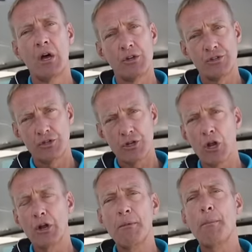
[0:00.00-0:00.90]
so there's a
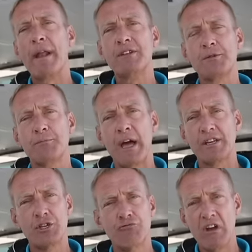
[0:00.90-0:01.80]
lot of momentum there,
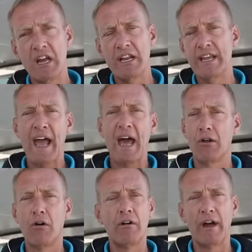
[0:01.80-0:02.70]
so you really
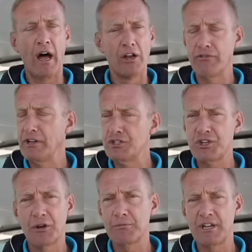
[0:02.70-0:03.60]
cannot, under any
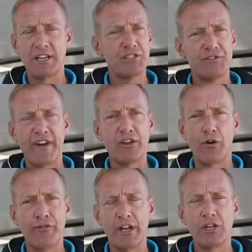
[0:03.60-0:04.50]
circumstances, fend
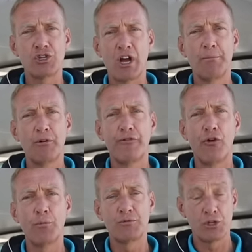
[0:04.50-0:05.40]
off in any shape or
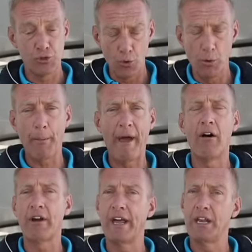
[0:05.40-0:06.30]
form. So it's all
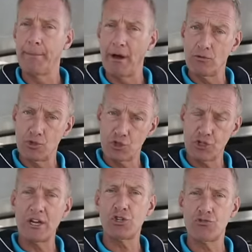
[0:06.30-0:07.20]
about getting the boat
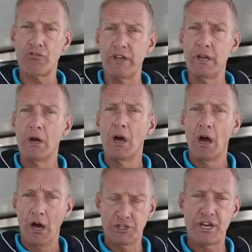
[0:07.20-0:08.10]
stationary,
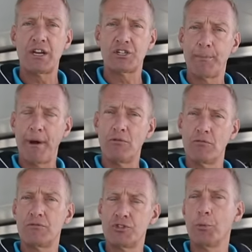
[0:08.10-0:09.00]
attach the boat
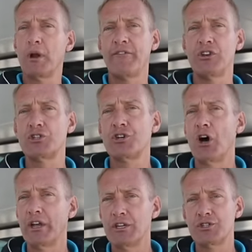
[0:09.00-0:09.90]
to whatever you're
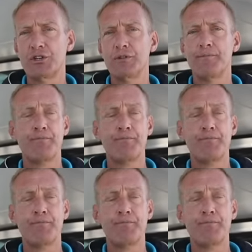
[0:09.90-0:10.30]
tying it to.